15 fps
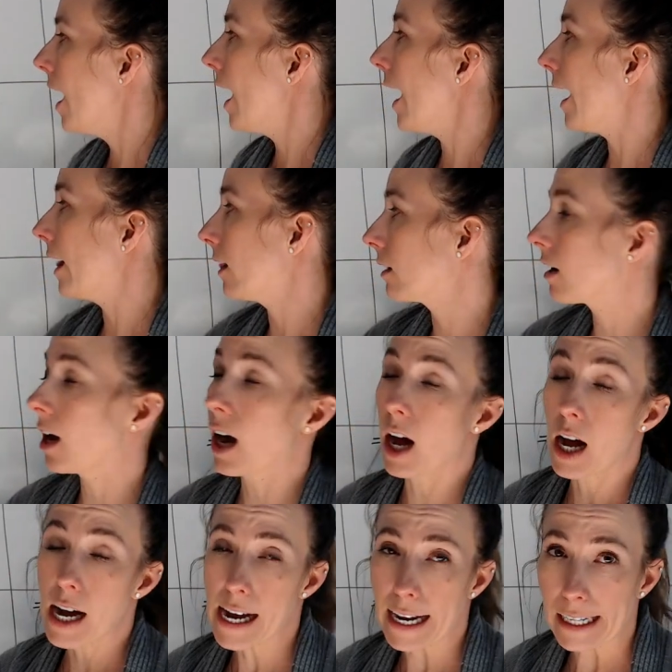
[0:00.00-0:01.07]

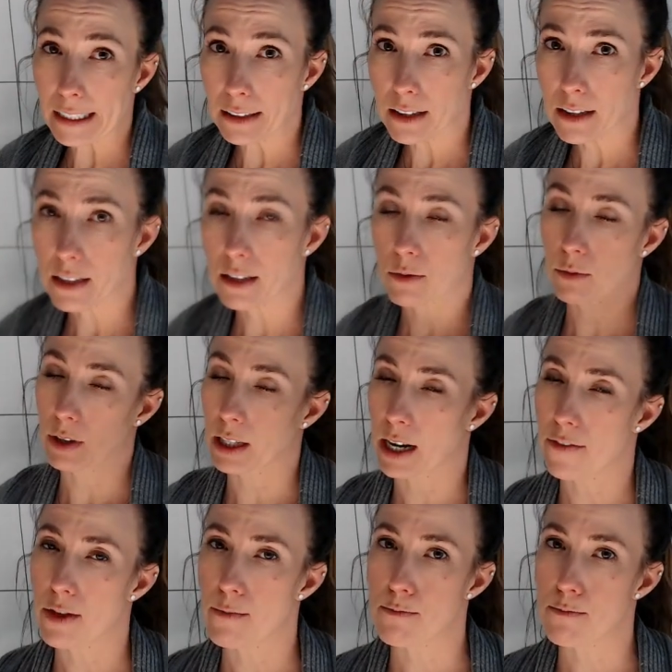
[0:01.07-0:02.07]
Alkynes, we're going to cover them